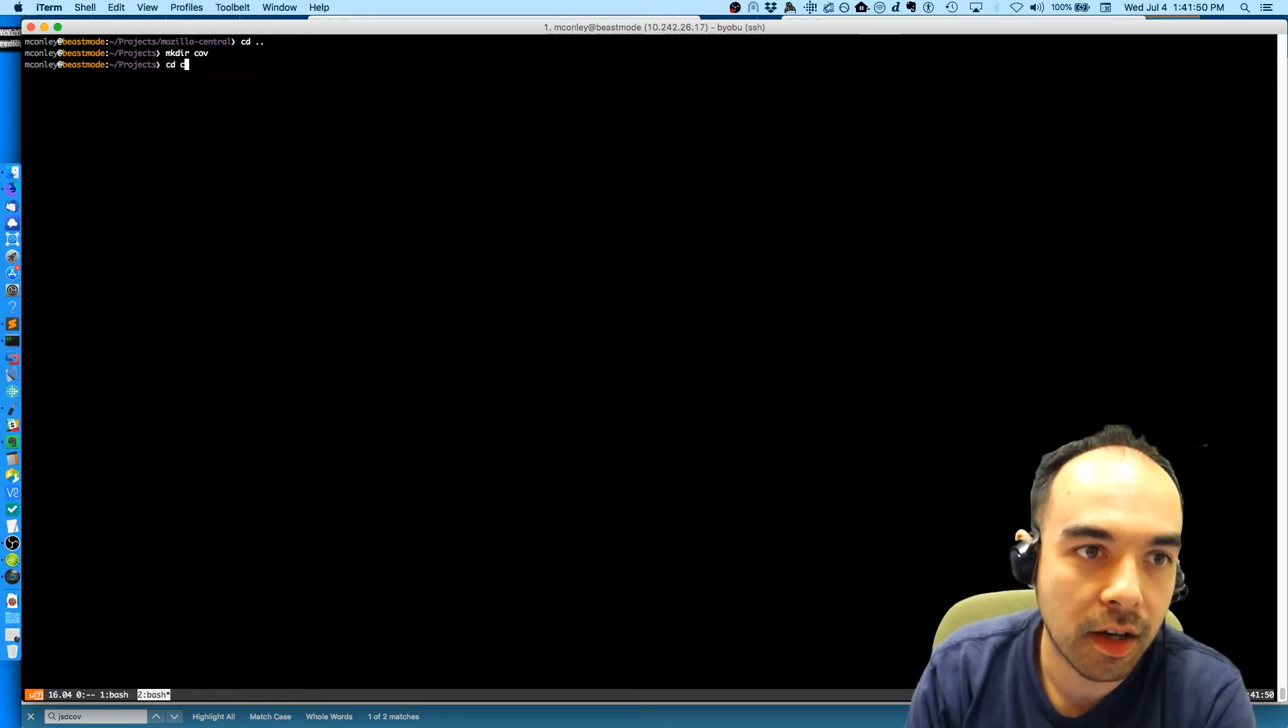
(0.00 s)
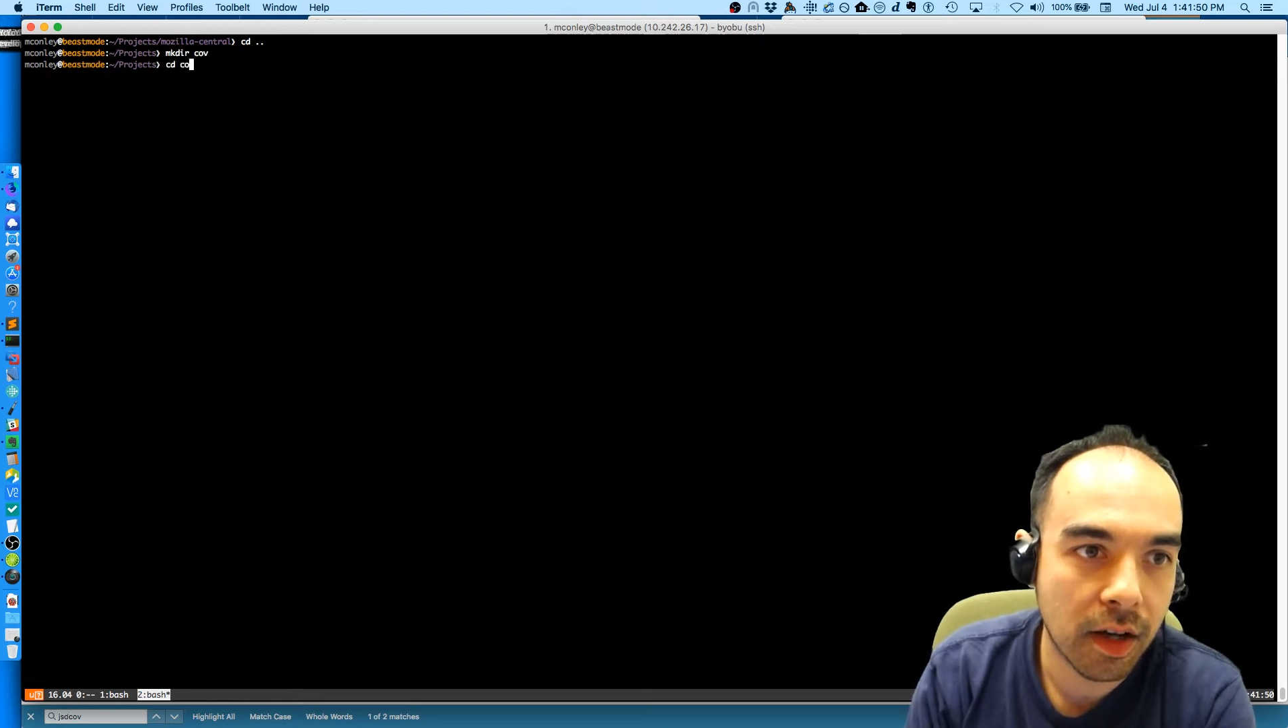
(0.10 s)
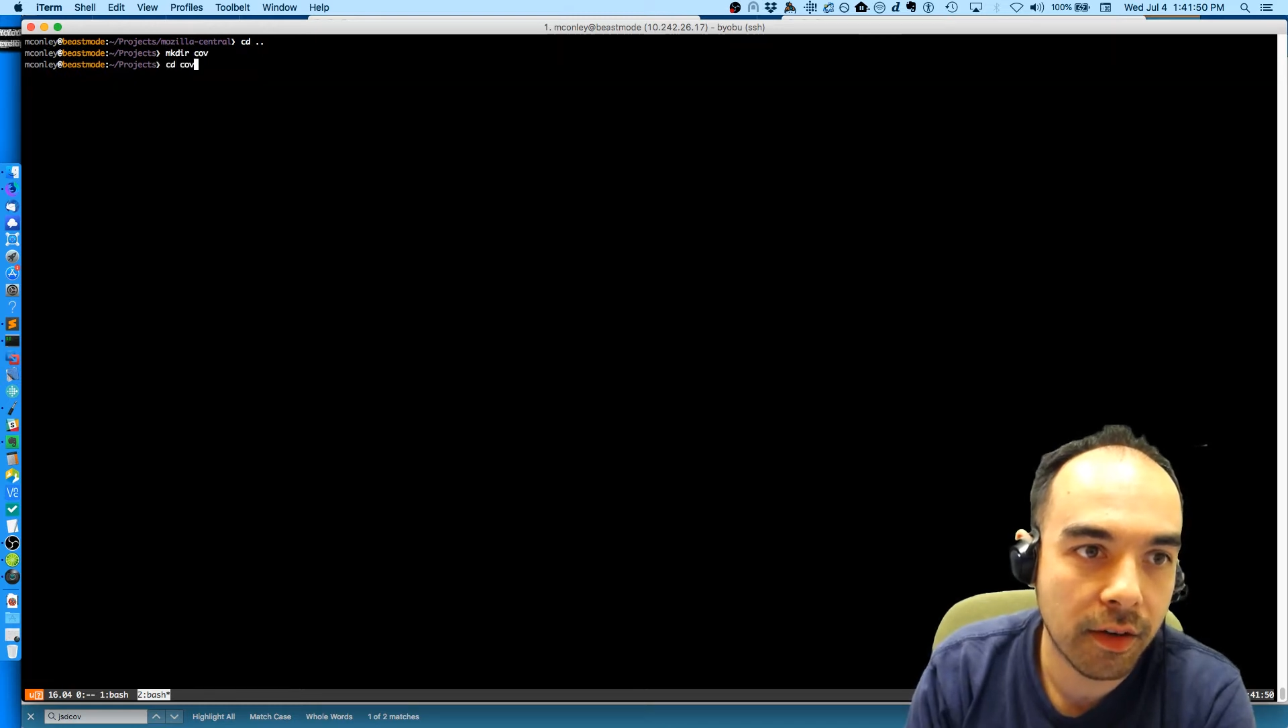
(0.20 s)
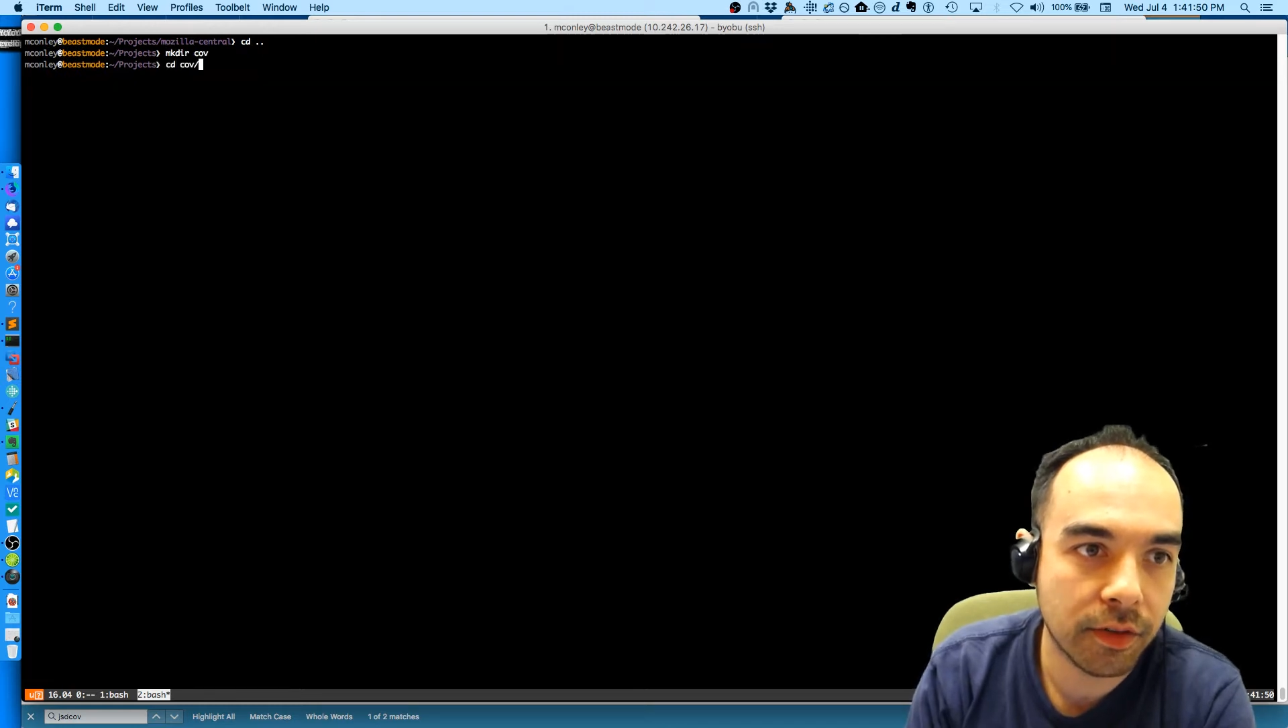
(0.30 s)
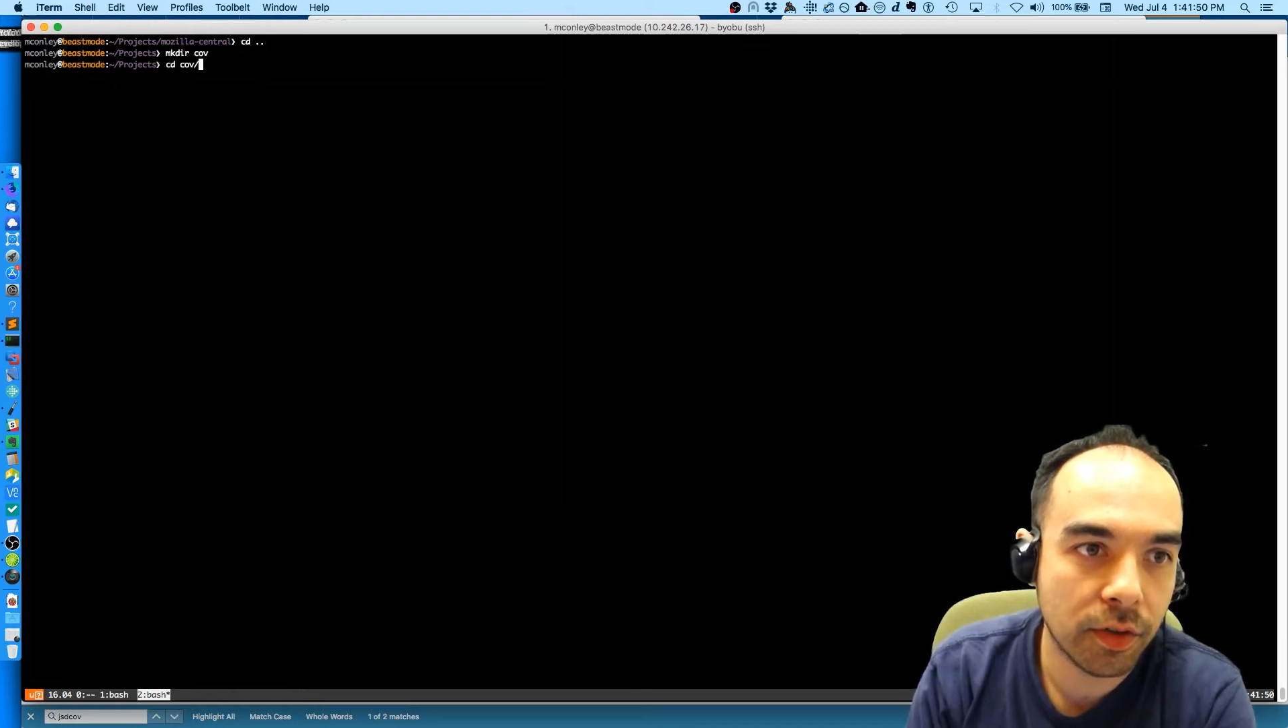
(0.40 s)

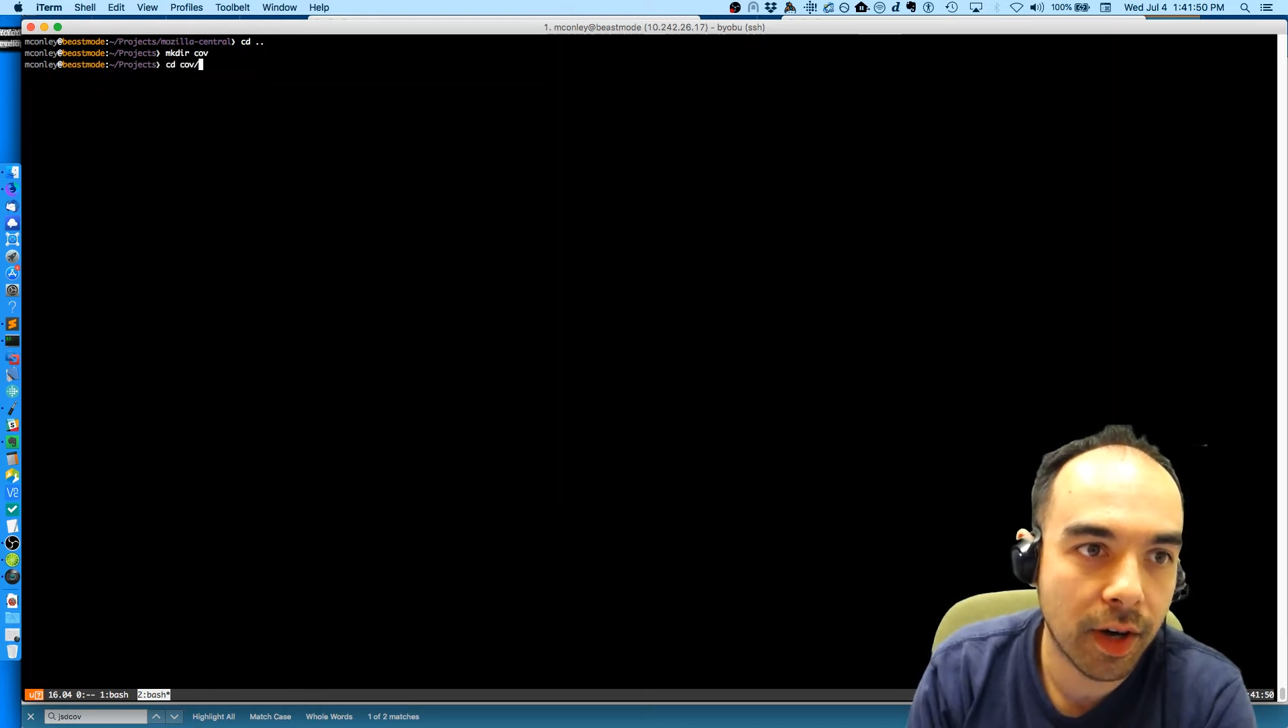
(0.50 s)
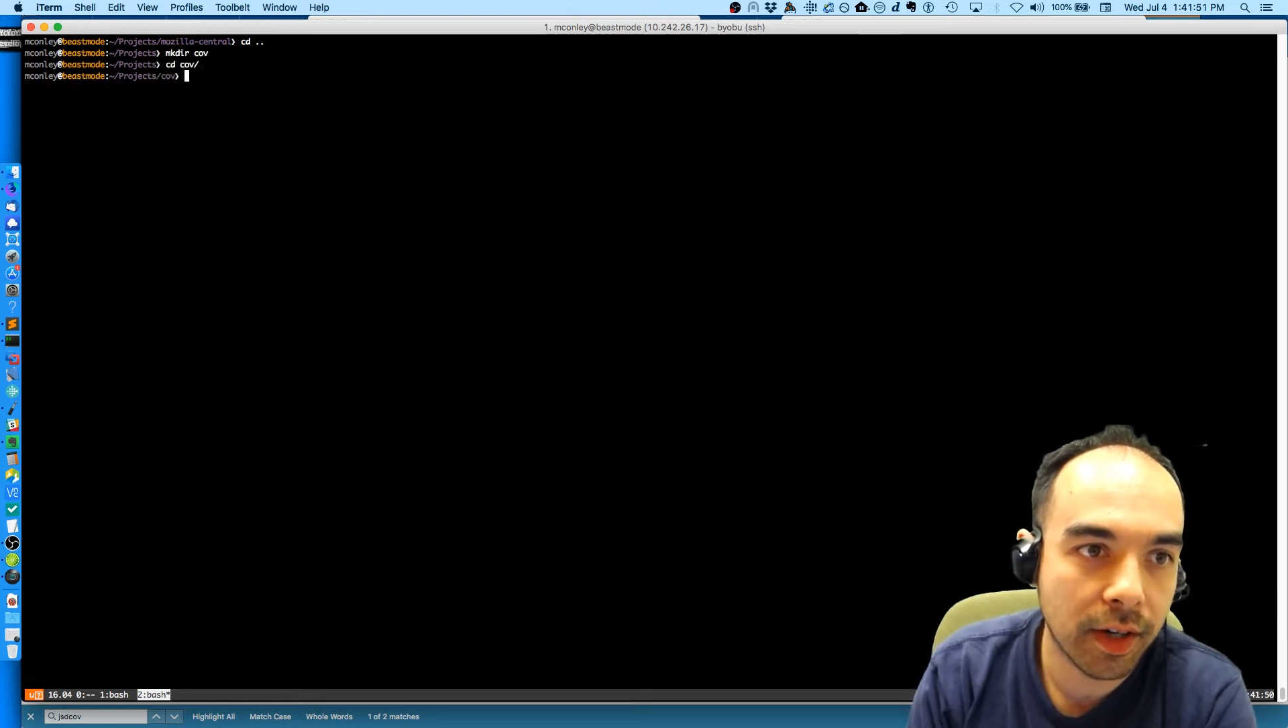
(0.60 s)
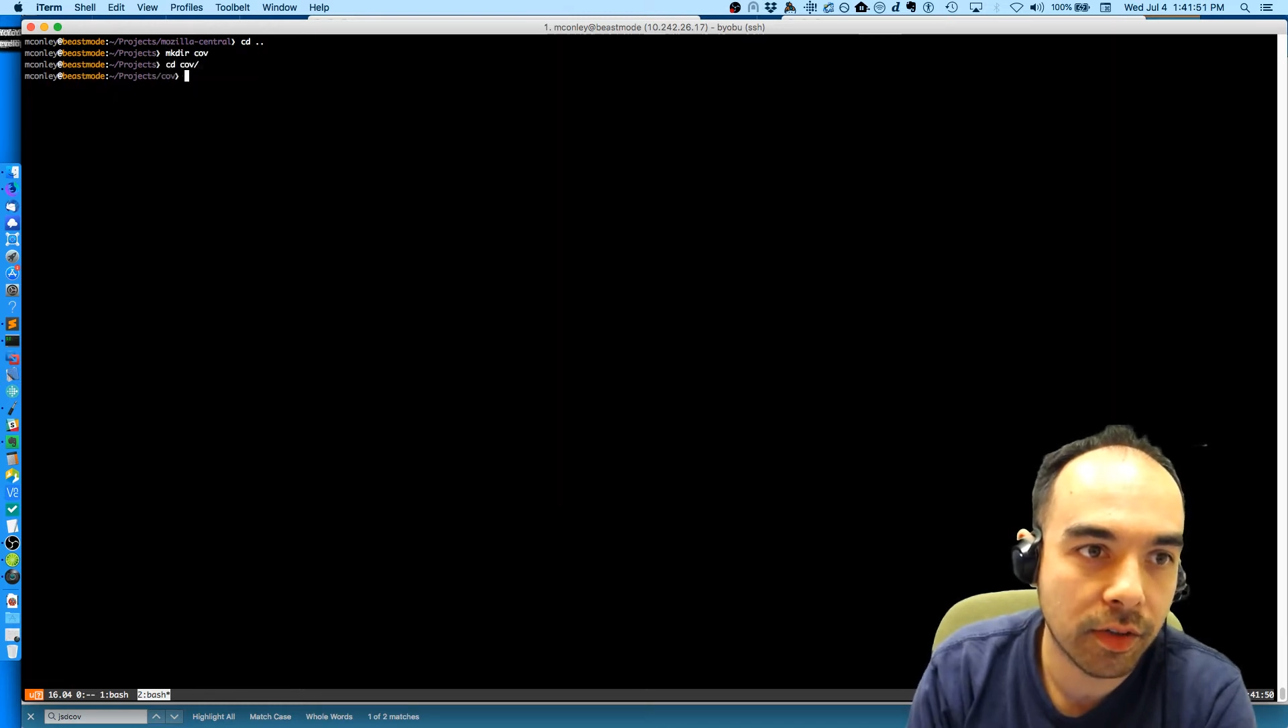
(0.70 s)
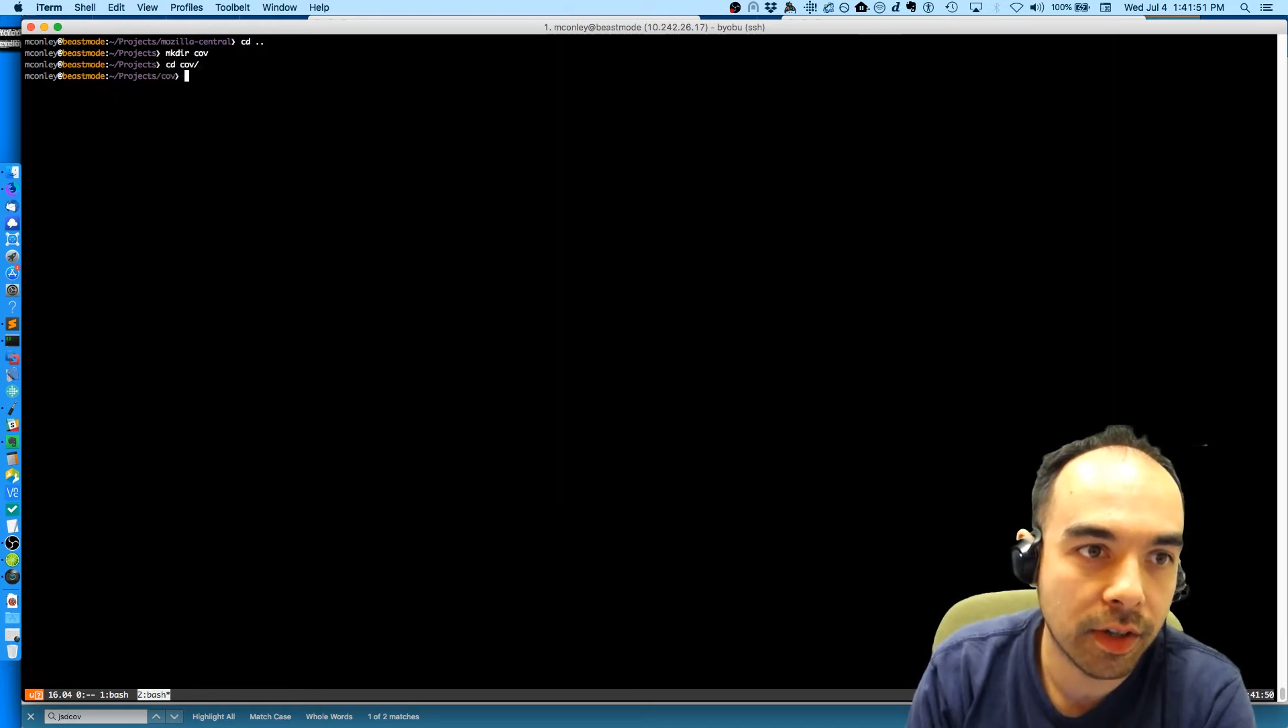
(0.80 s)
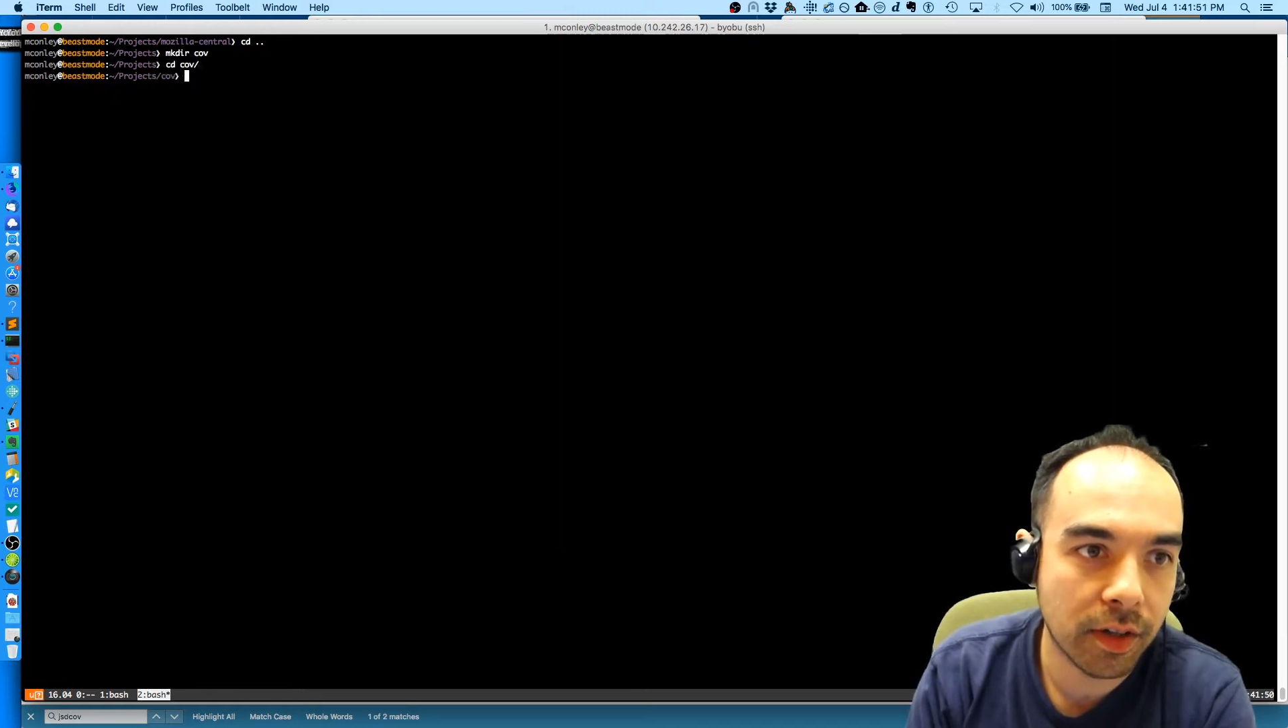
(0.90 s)
cov
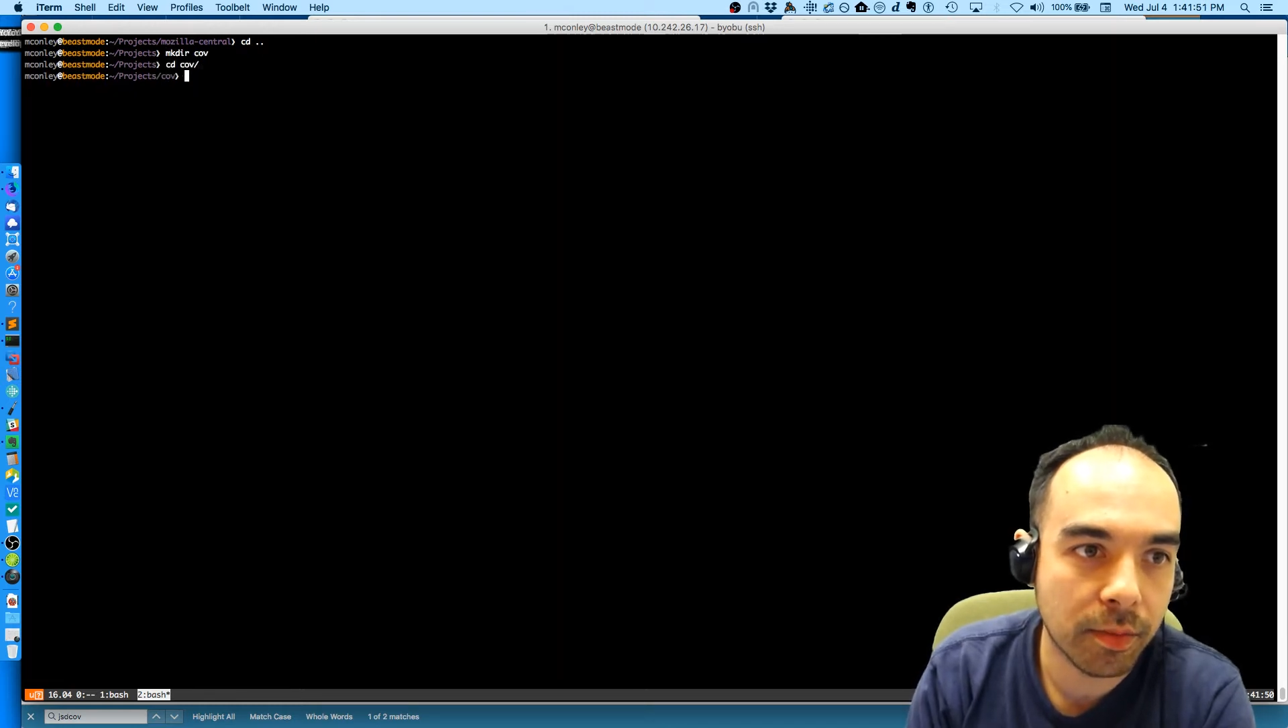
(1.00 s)
directory under